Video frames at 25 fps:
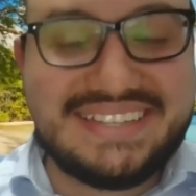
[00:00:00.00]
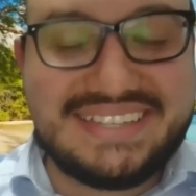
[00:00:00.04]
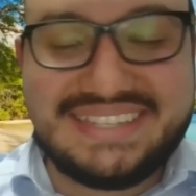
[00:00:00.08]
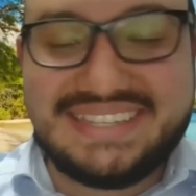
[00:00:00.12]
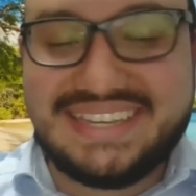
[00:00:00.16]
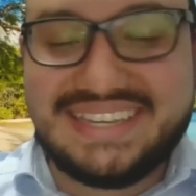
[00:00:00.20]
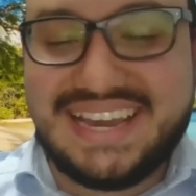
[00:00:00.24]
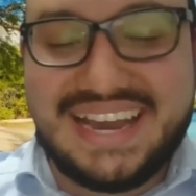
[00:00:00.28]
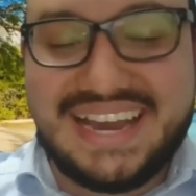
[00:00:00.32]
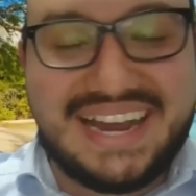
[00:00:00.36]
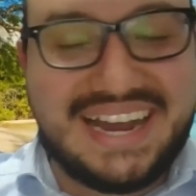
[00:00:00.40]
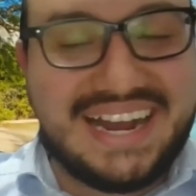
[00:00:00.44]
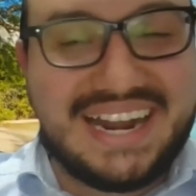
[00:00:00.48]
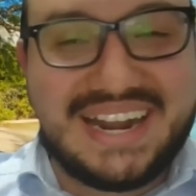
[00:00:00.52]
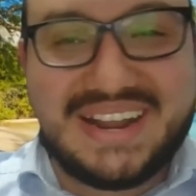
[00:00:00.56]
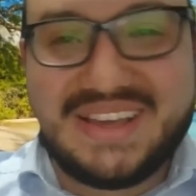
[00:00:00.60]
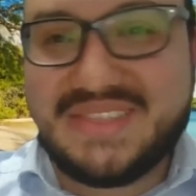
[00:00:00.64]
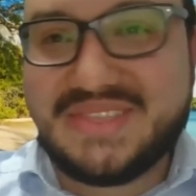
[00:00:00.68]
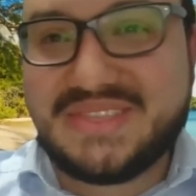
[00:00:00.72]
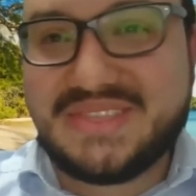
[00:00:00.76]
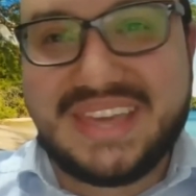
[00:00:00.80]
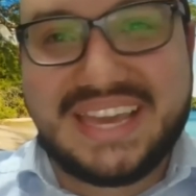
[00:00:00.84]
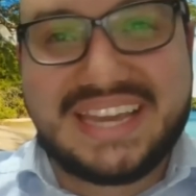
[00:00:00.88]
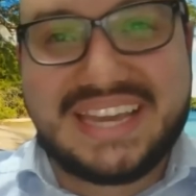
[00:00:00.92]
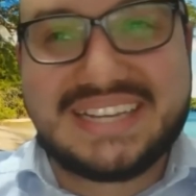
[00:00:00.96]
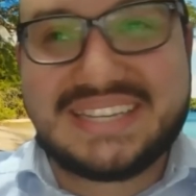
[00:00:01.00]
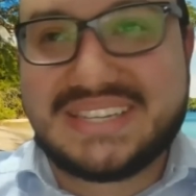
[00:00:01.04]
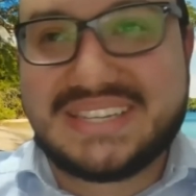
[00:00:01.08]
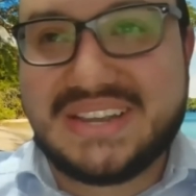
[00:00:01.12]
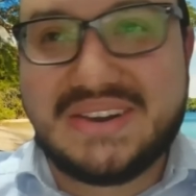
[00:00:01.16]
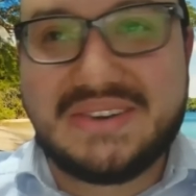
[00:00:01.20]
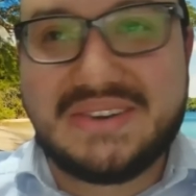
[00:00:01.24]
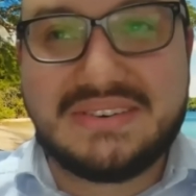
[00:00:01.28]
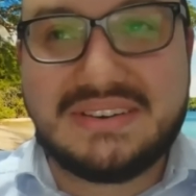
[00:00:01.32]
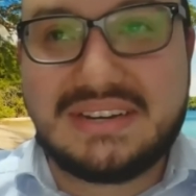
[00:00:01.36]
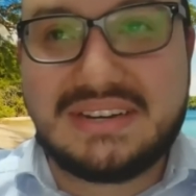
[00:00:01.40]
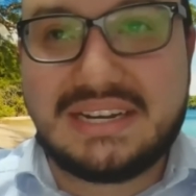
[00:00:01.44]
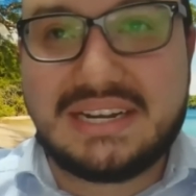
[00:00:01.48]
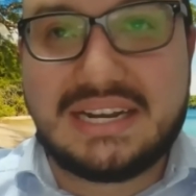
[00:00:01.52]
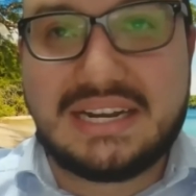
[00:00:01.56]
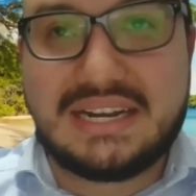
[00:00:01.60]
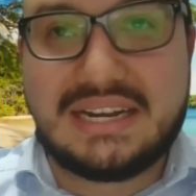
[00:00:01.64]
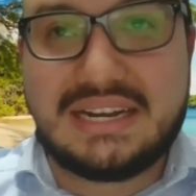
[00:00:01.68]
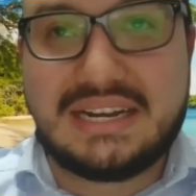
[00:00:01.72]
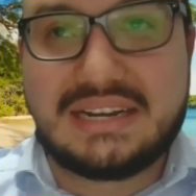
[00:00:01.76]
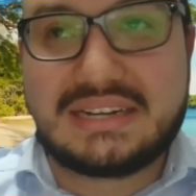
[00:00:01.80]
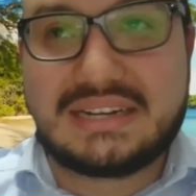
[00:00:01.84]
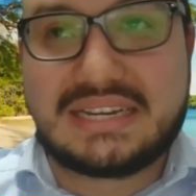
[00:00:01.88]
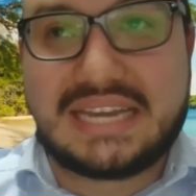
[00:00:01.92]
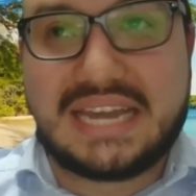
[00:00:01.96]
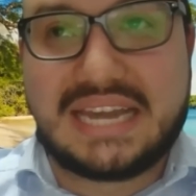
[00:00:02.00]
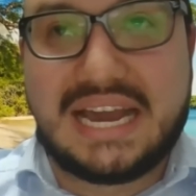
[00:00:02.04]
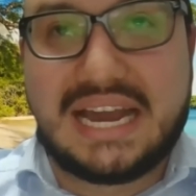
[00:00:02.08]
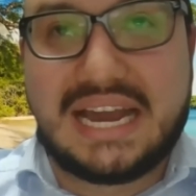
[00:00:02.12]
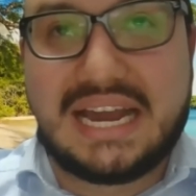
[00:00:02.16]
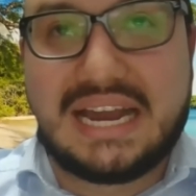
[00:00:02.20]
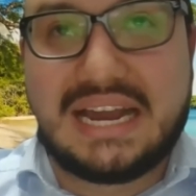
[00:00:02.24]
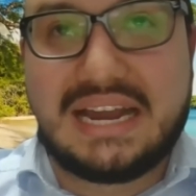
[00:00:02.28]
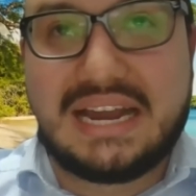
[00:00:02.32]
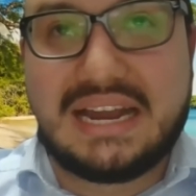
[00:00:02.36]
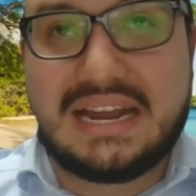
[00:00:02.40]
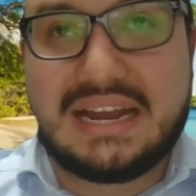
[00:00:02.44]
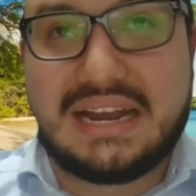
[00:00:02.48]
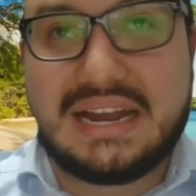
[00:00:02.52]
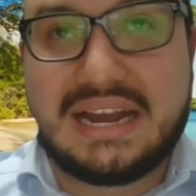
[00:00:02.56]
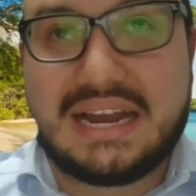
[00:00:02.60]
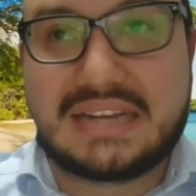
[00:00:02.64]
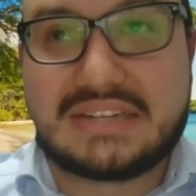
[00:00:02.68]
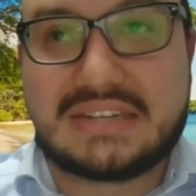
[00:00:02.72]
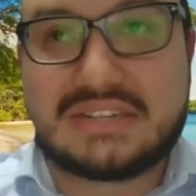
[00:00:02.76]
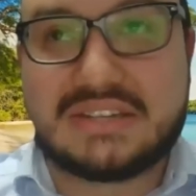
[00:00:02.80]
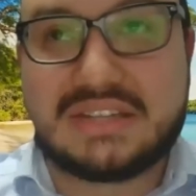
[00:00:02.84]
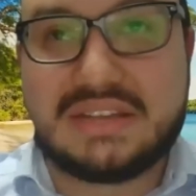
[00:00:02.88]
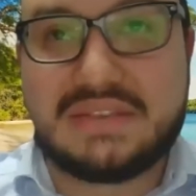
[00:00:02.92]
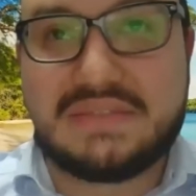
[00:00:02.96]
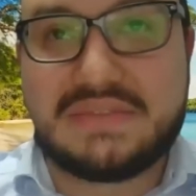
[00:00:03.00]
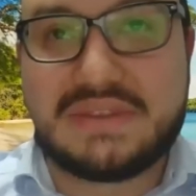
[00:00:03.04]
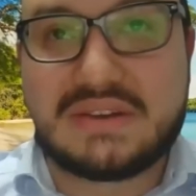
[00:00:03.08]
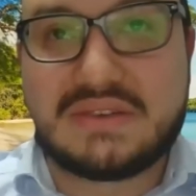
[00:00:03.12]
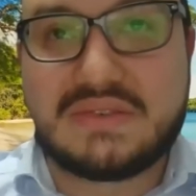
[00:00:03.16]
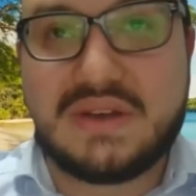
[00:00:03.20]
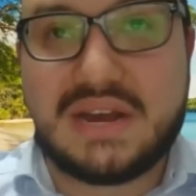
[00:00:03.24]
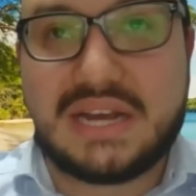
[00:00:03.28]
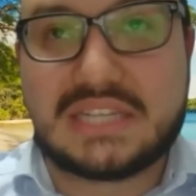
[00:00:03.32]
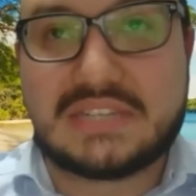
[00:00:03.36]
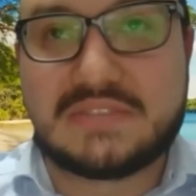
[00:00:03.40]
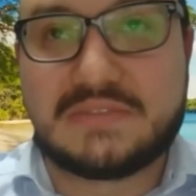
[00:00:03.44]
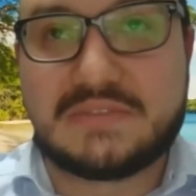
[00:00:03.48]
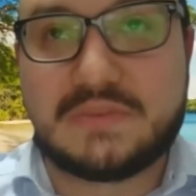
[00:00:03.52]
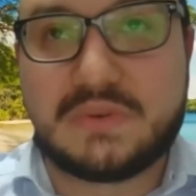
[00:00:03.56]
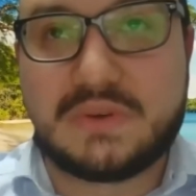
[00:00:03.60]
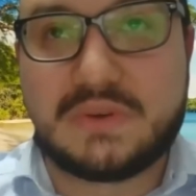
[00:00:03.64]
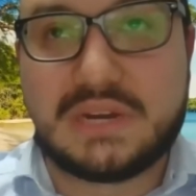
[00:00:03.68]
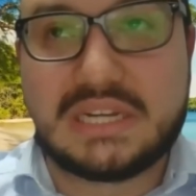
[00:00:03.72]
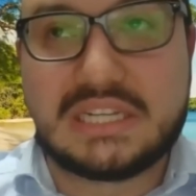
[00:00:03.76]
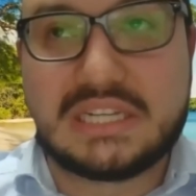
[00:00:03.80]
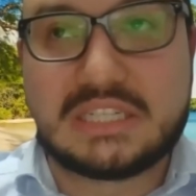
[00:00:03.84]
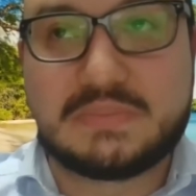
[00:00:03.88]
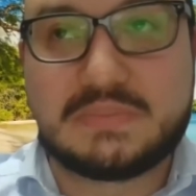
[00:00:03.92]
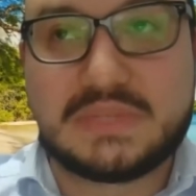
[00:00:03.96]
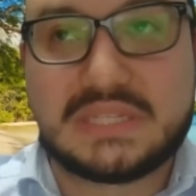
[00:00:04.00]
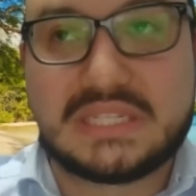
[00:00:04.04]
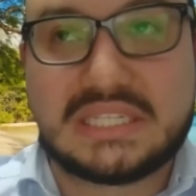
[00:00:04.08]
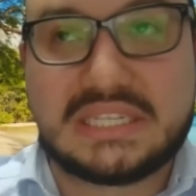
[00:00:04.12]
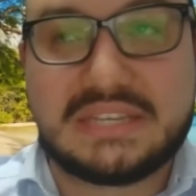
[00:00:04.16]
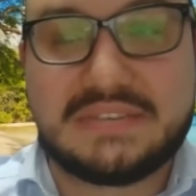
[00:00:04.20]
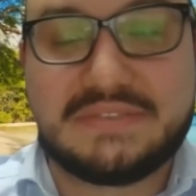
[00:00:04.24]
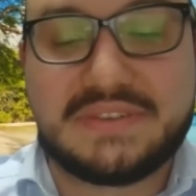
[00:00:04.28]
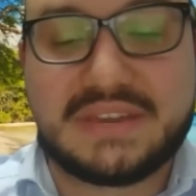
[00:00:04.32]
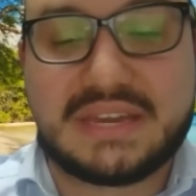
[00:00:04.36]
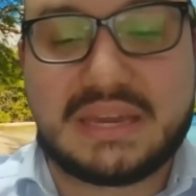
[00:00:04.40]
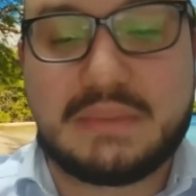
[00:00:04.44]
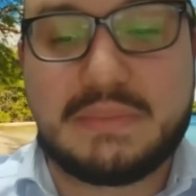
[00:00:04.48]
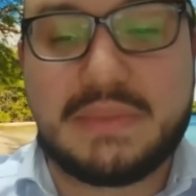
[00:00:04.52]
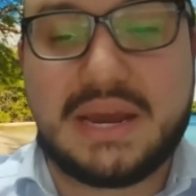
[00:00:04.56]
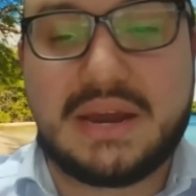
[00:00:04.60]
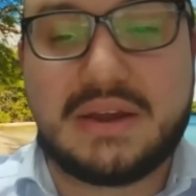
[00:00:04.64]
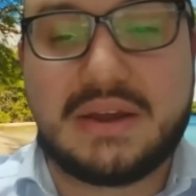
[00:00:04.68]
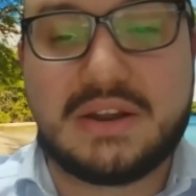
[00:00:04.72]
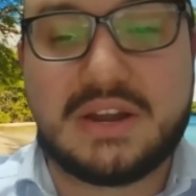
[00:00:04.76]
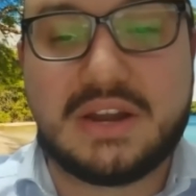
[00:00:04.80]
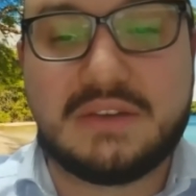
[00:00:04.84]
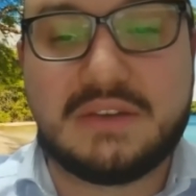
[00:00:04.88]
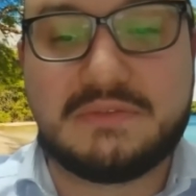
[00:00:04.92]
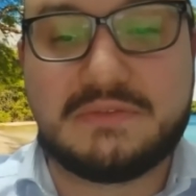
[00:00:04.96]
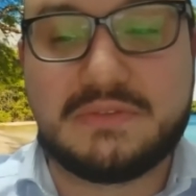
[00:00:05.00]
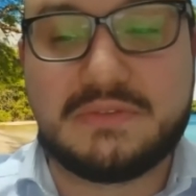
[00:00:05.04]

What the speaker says: Yeah, I don't think so. Caja actually requests for a specific amount